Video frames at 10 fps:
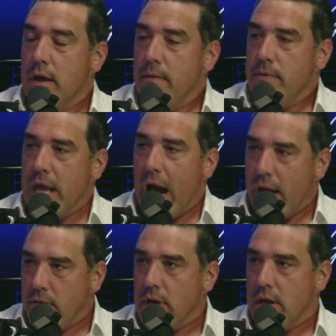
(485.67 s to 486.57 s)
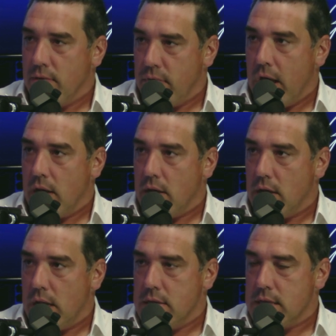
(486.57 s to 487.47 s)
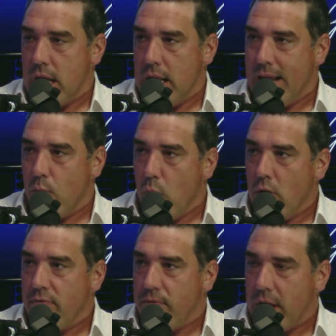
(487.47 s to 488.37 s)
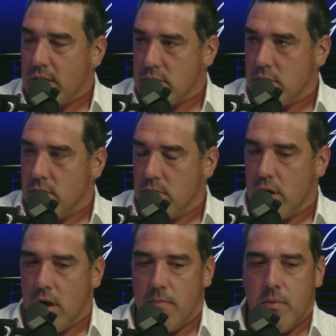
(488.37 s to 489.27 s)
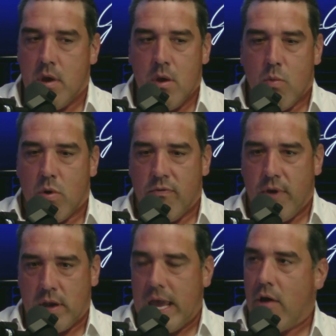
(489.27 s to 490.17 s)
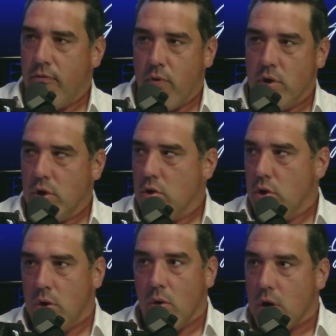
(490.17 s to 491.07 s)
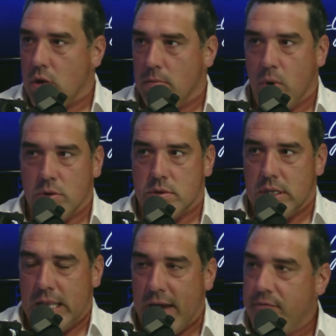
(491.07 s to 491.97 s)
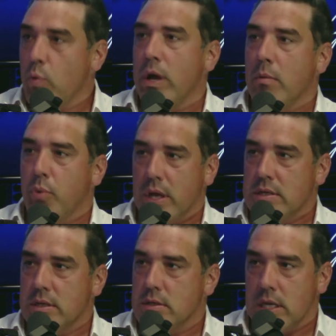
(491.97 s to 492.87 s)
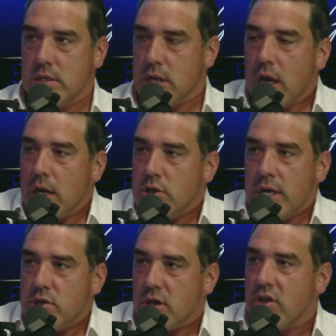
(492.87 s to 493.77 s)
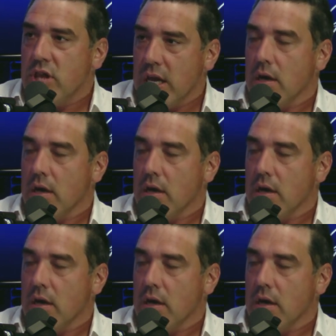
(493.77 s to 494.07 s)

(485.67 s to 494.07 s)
The irony of that is that it won't affect California or New York or the most left-wing places. It's not going to change a thing.